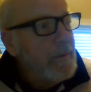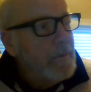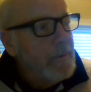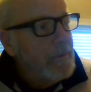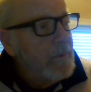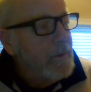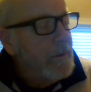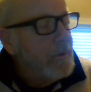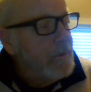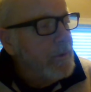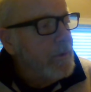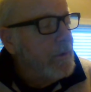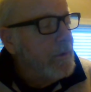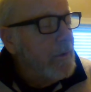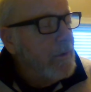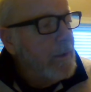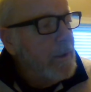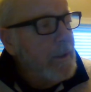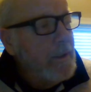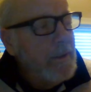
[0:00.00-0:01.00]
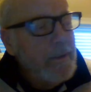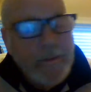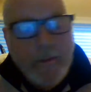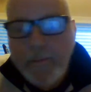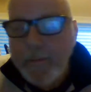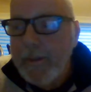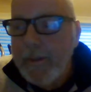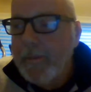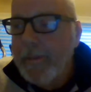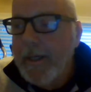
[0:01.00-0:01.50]
I was like, she'd slow down, she'd
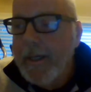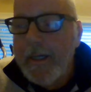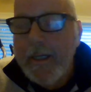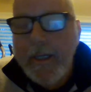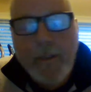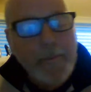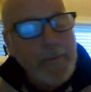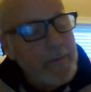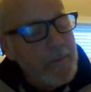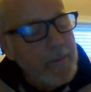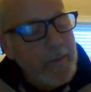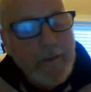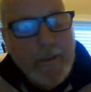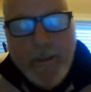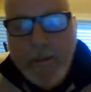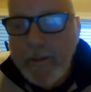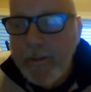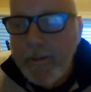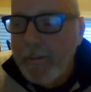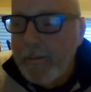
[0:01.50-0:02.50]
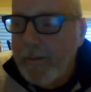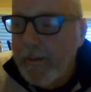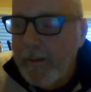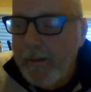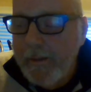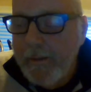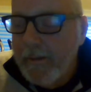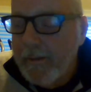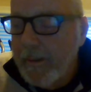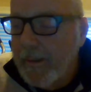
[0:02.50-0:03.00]
speed back up, and slow down.
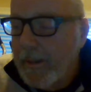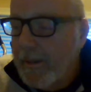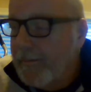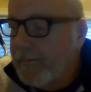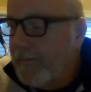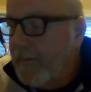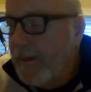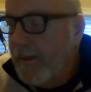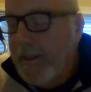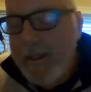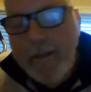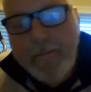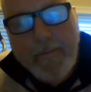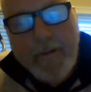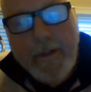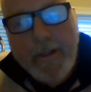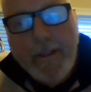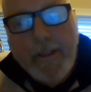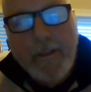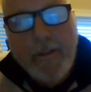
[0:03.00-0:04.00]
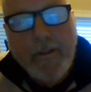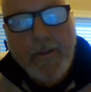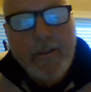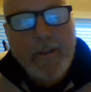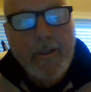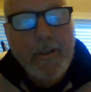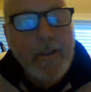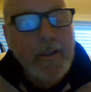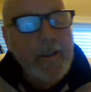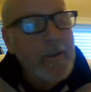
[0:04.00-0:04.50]
It was like, finally,
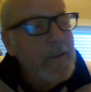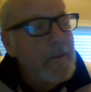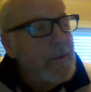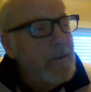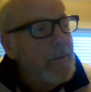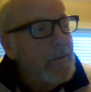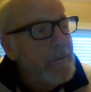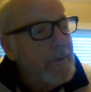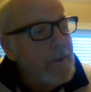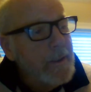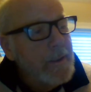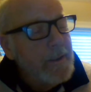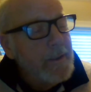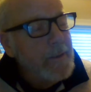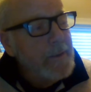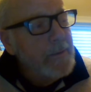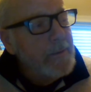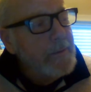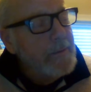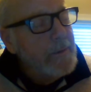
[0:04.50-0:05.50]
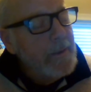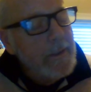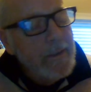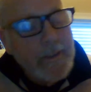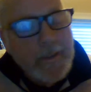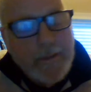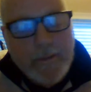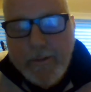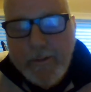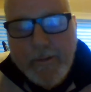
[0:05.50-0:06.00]
I looked over at her, and
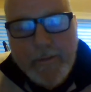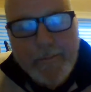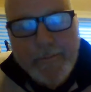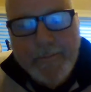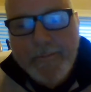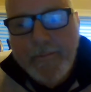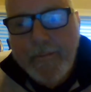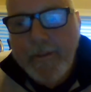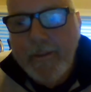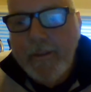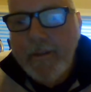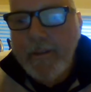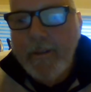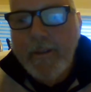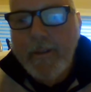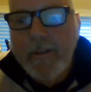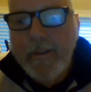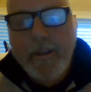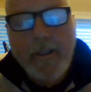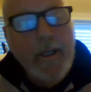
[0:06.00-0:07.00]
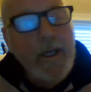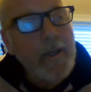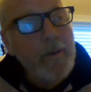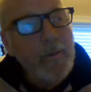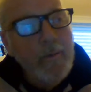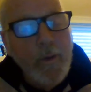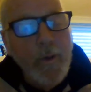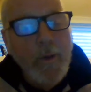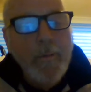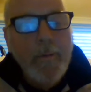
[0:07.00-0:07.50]
I just kind of
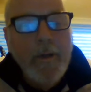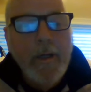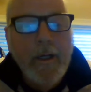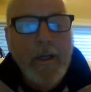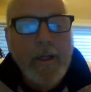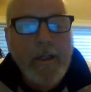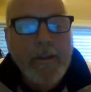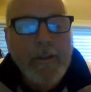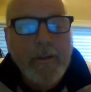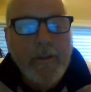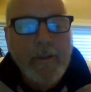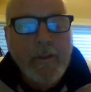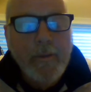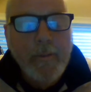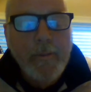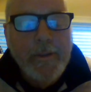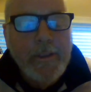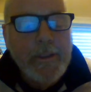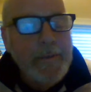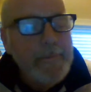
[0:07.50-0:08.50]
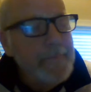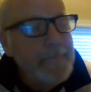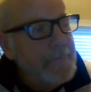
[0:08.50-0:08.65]
rolled my eyes a little bit.